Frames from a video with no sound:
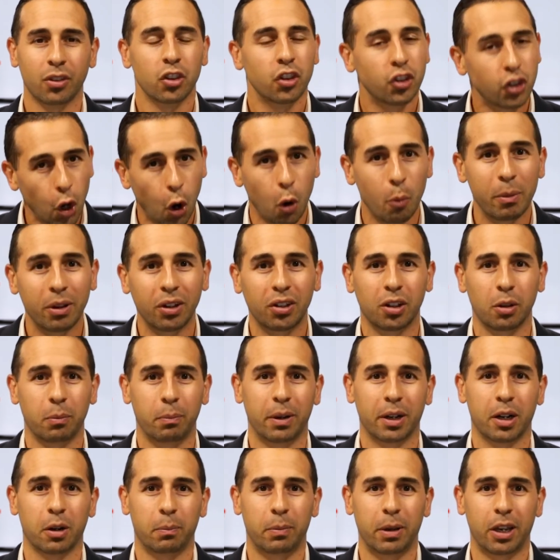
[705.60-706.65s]
Don't miss the
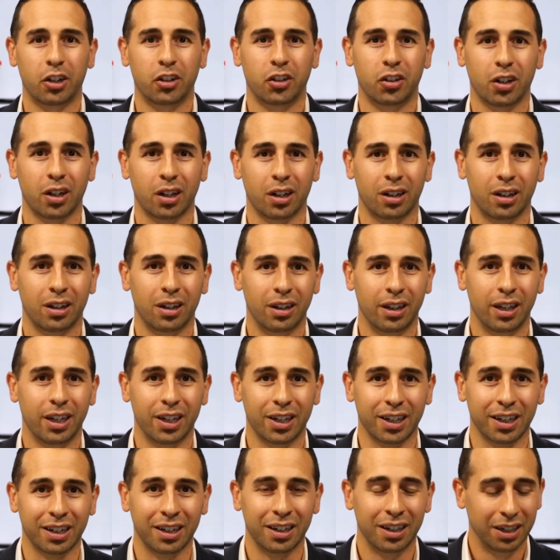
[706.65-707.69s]
bigger picture
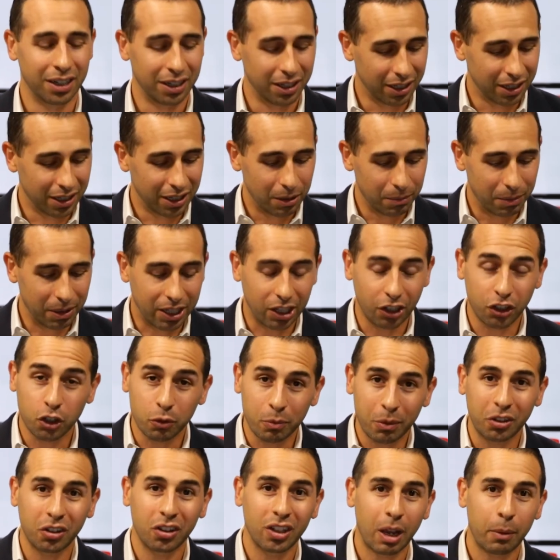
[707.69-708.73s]
here because you're
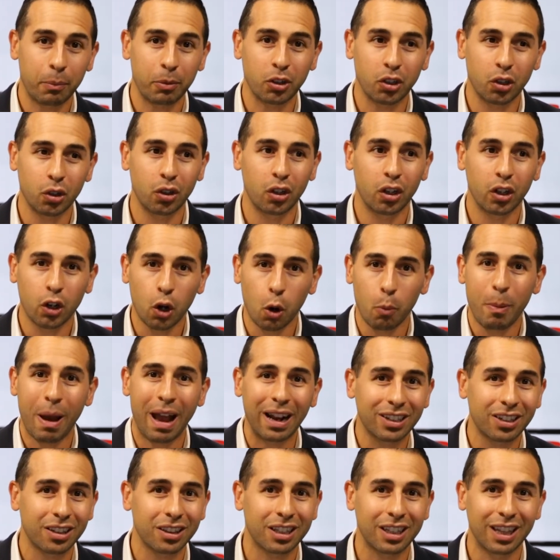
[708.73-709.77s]
missing the opportunity to go
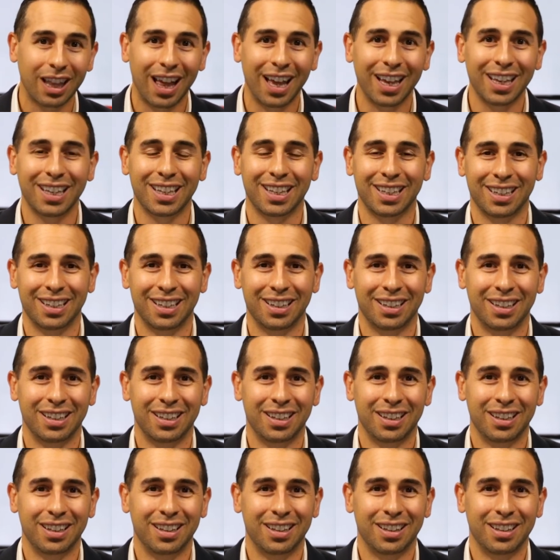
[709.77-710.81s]
back to the client
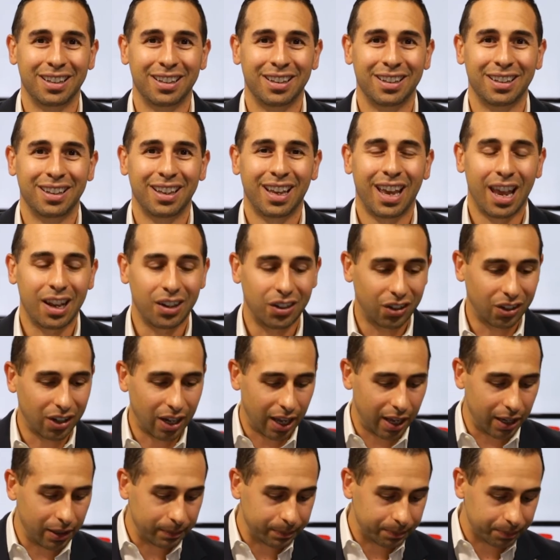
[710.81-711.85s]
and
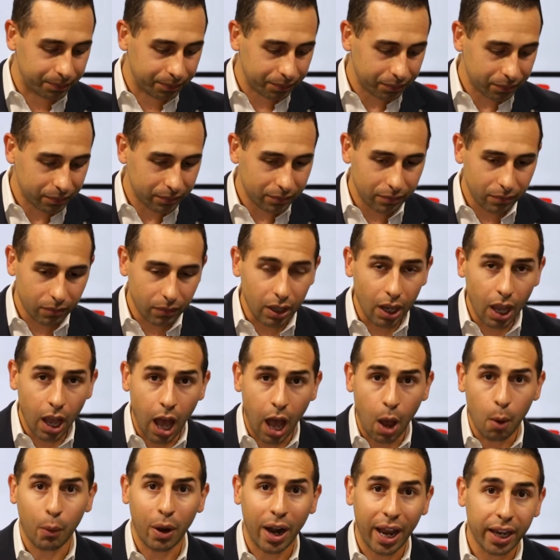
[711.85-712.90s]
say,
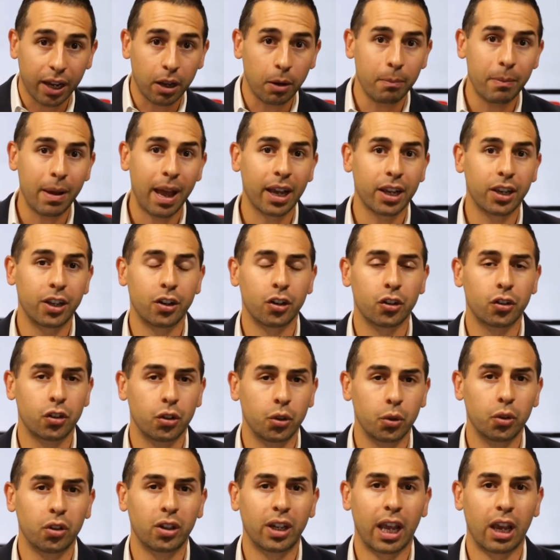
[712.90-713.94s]
when I come back here
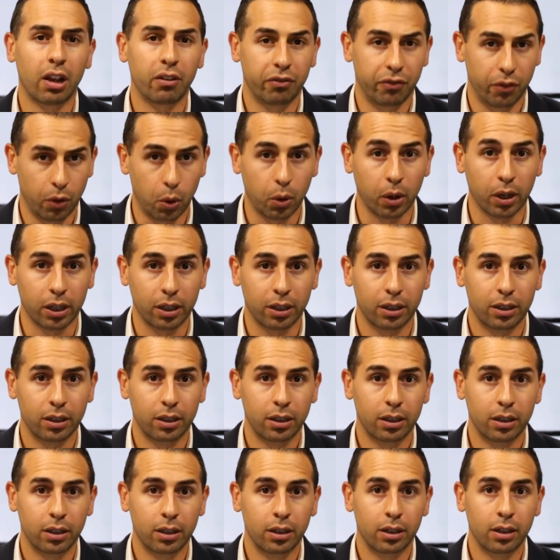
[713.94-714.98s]
Tuesday at 4,
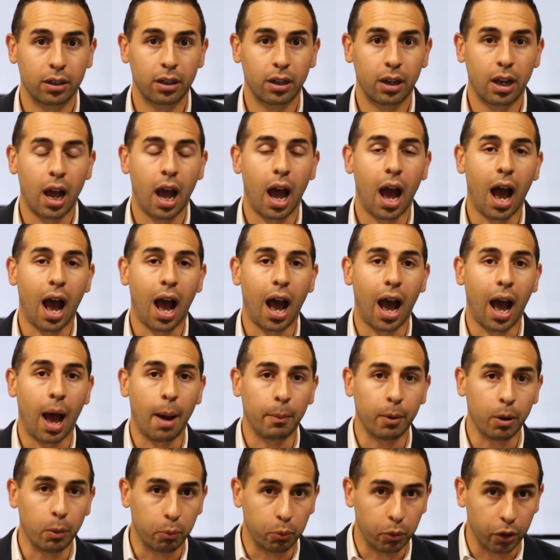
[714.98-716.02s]
I'm
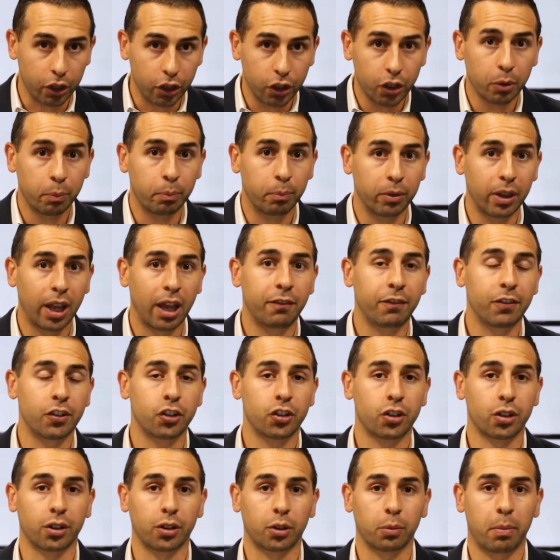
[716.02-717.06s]
going to bring your life
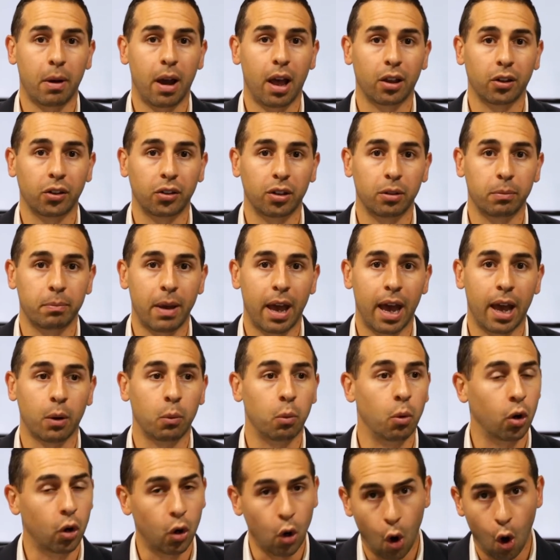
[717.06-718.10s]
insurance policy back.
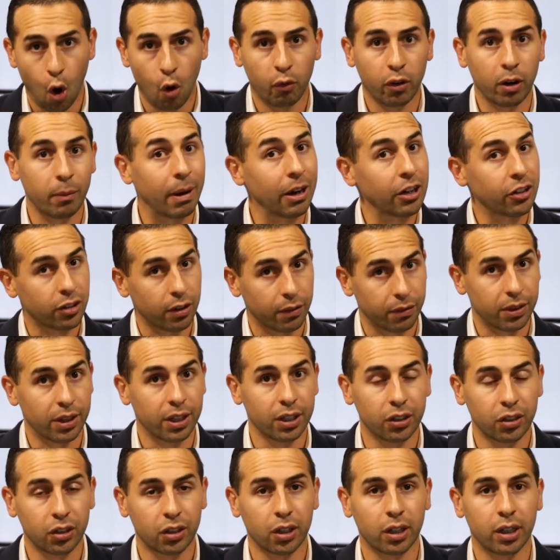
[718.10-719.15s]
We'll go over it, make sure everything
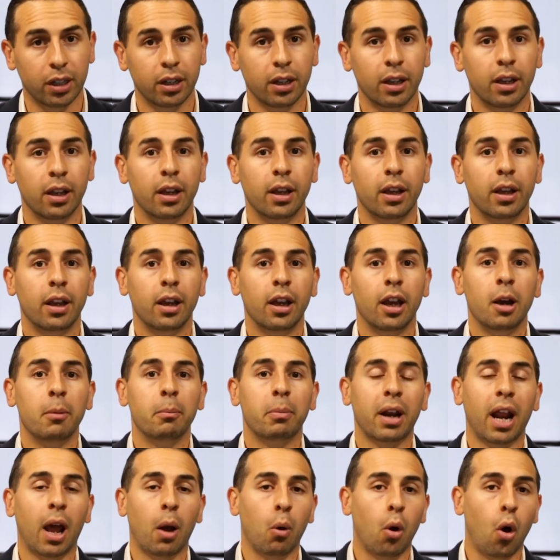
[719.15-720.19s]
is good,
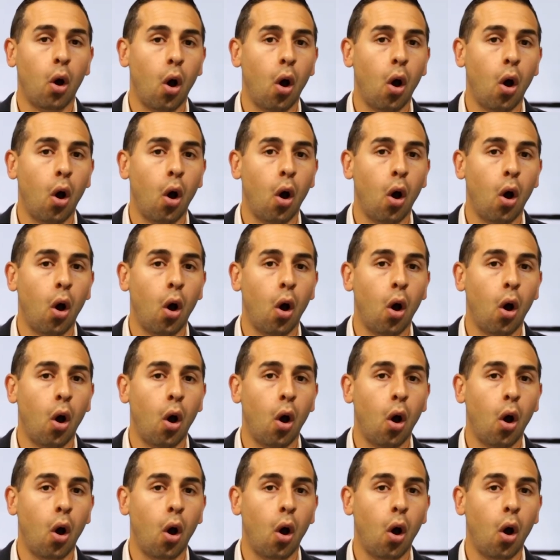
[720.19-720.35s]
but I will